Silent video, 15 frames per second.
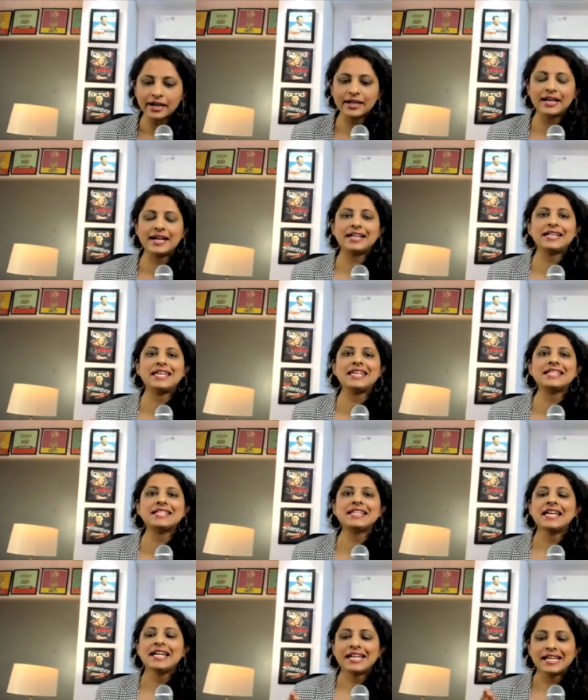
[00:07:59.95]
It is
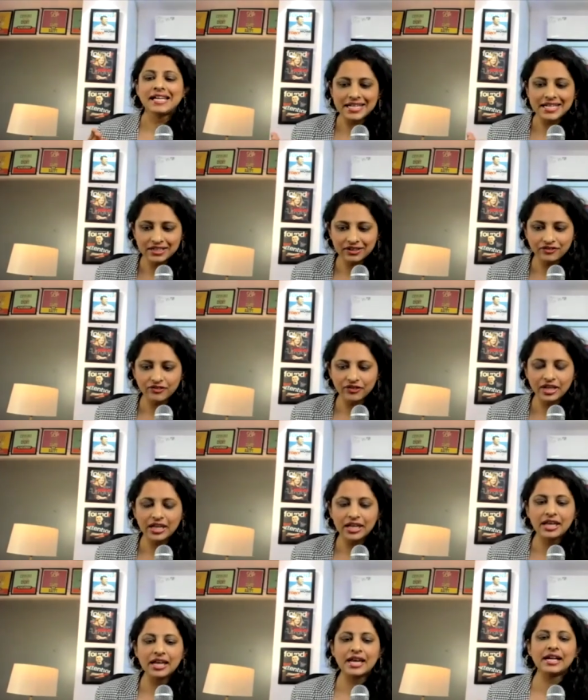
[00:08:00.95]
risk
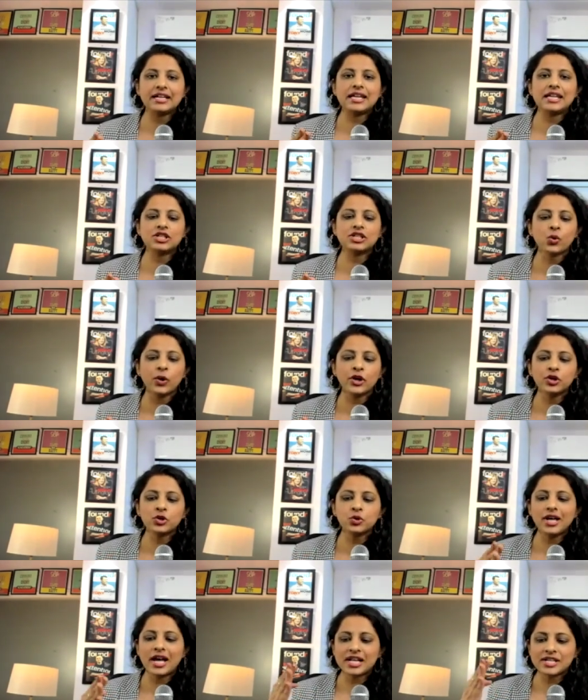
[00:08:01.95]
free. It is going to
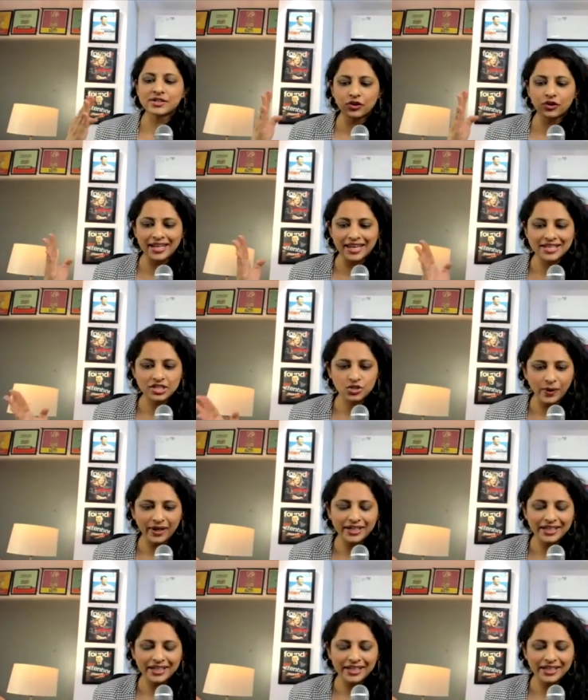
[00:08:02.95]
last for next 20